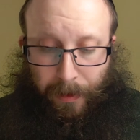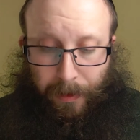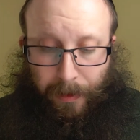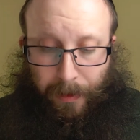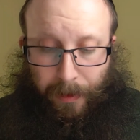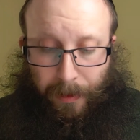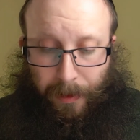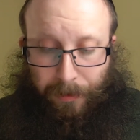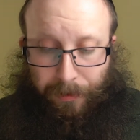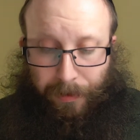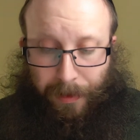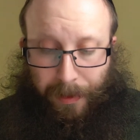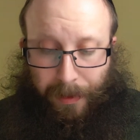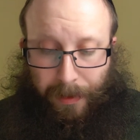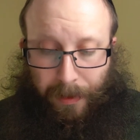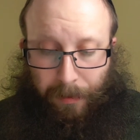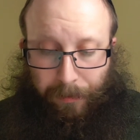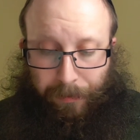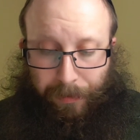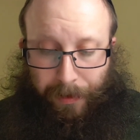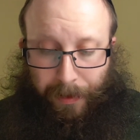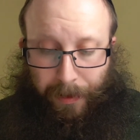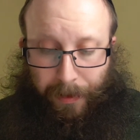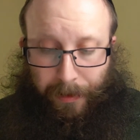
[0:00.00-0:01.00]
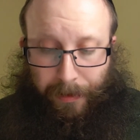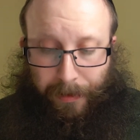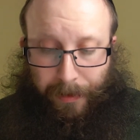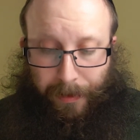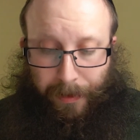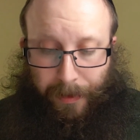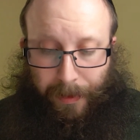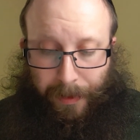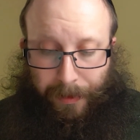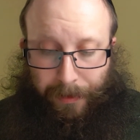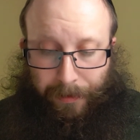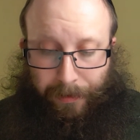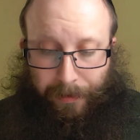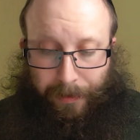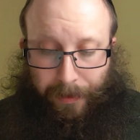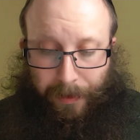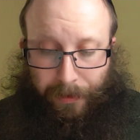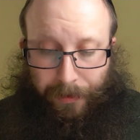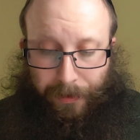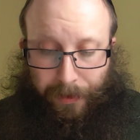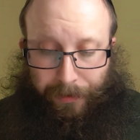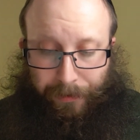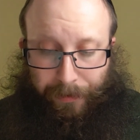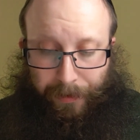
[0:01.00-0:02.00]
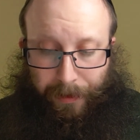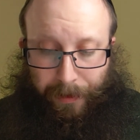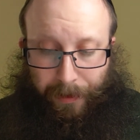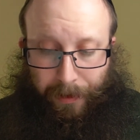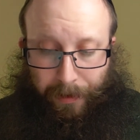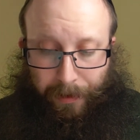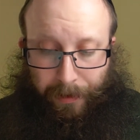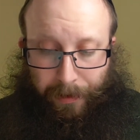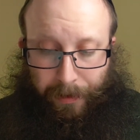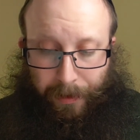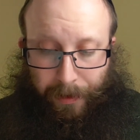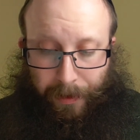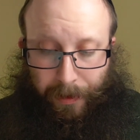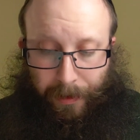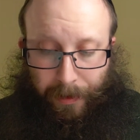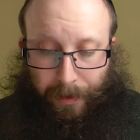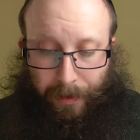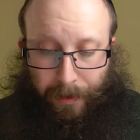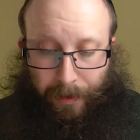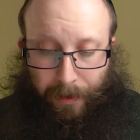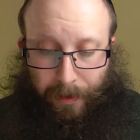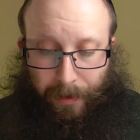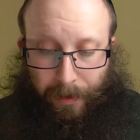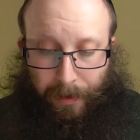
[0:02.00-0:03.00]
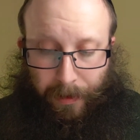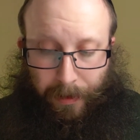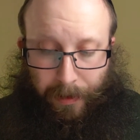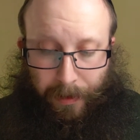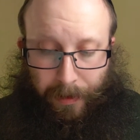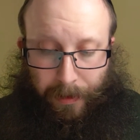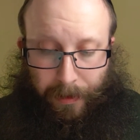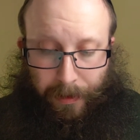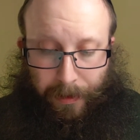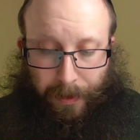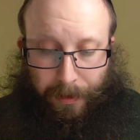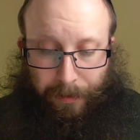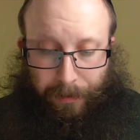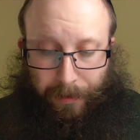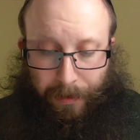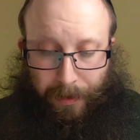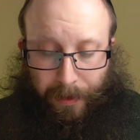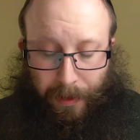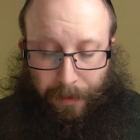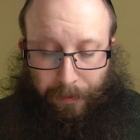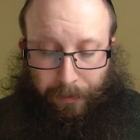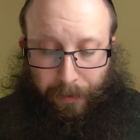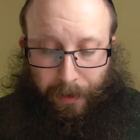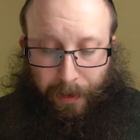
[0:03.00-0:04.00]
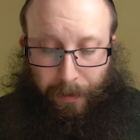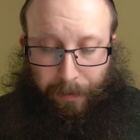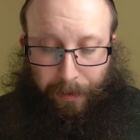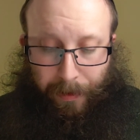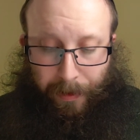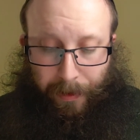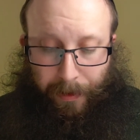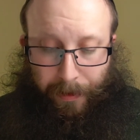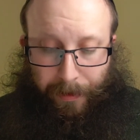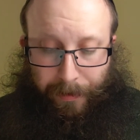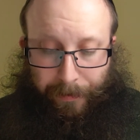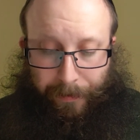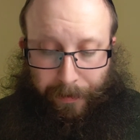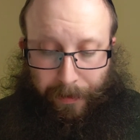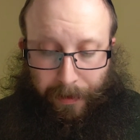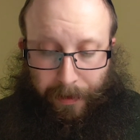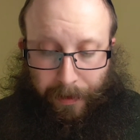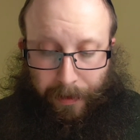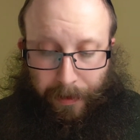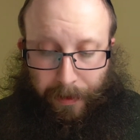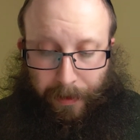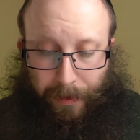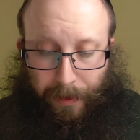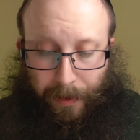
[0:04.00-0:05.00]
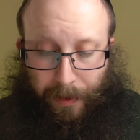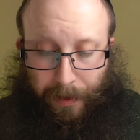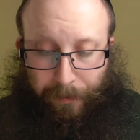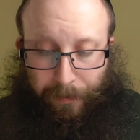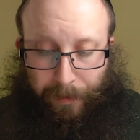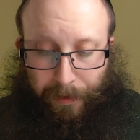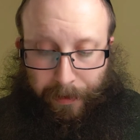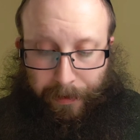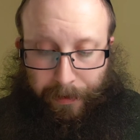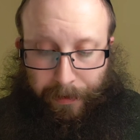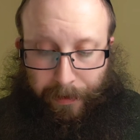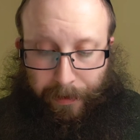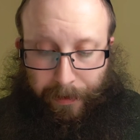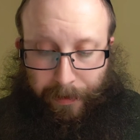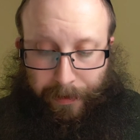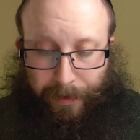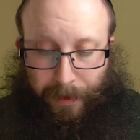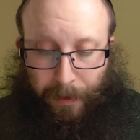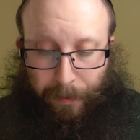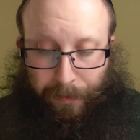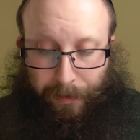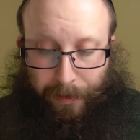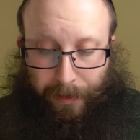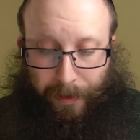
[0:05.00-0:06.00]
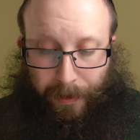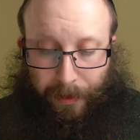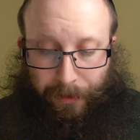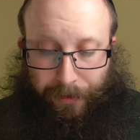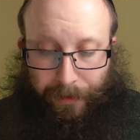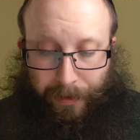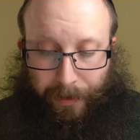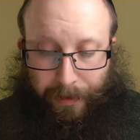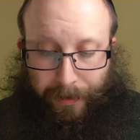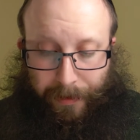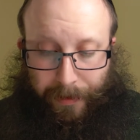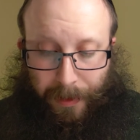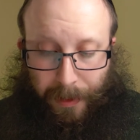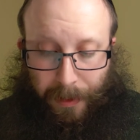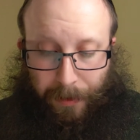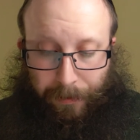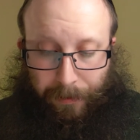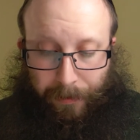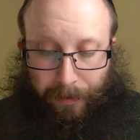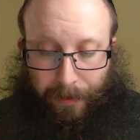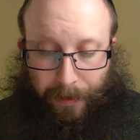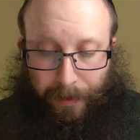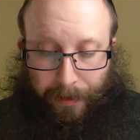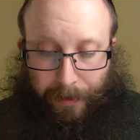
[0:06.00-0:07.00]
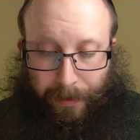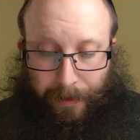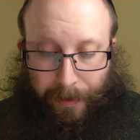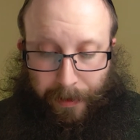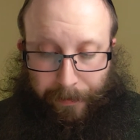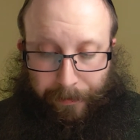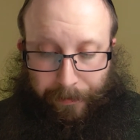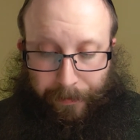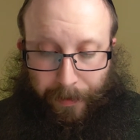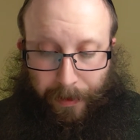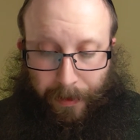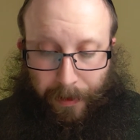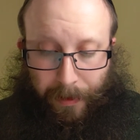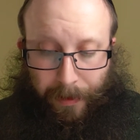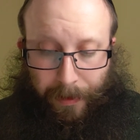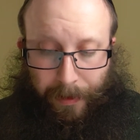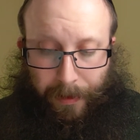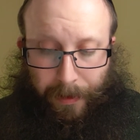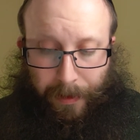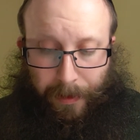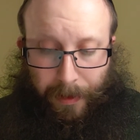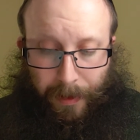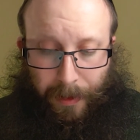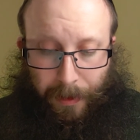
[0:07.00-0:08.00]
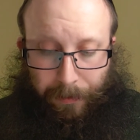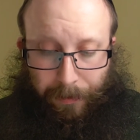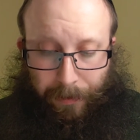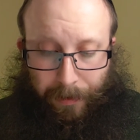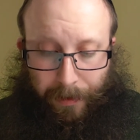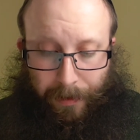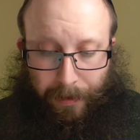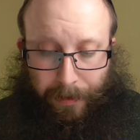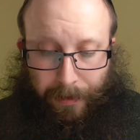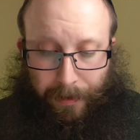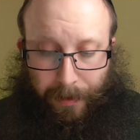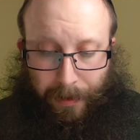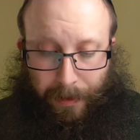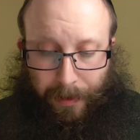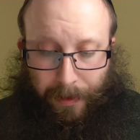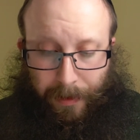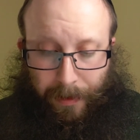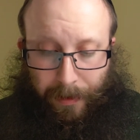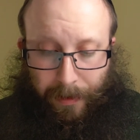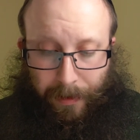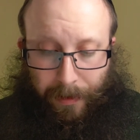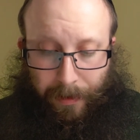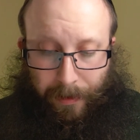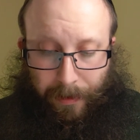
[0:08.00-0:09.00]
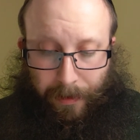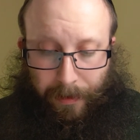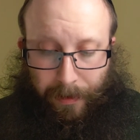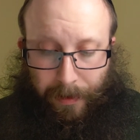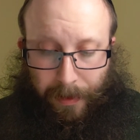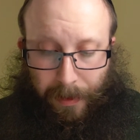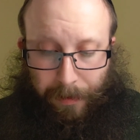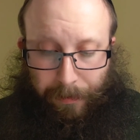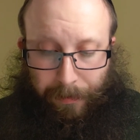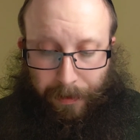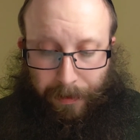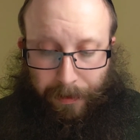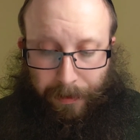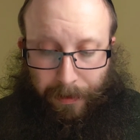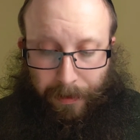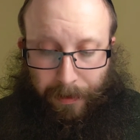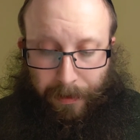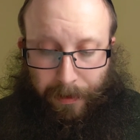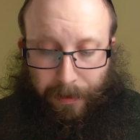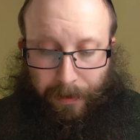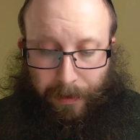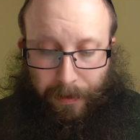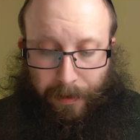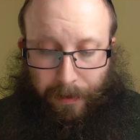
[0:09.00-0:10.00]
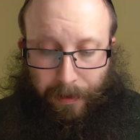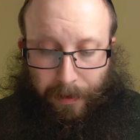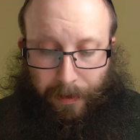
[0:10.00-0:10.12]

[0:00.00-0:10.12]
a great company. Together they shall return here. They will come weeping, and with supplications I will lead them. I will conduct them along